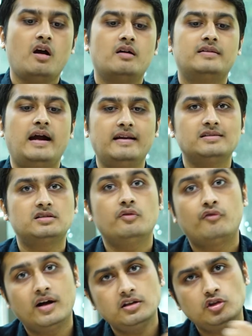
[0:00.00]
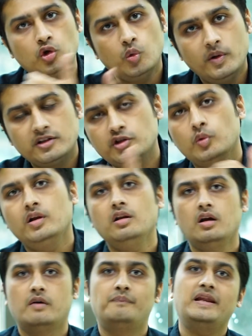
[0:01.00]
That is the one through which you will
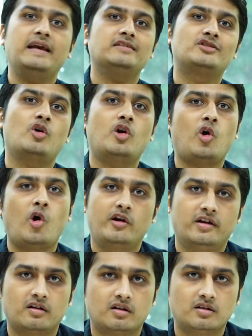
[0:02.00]
place your order.